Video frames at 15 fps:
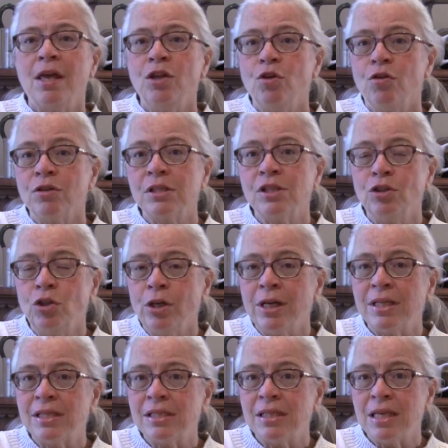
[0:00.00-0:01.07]
you'll look
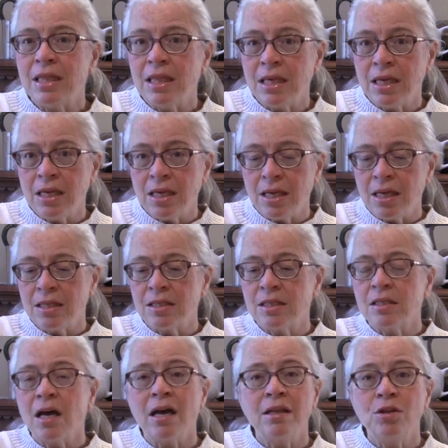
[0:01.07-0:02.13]
and see the
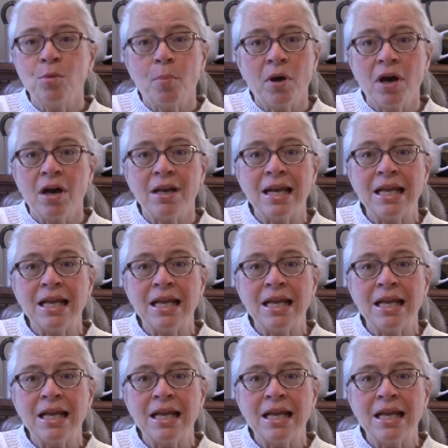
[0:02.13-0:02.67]
inside the pot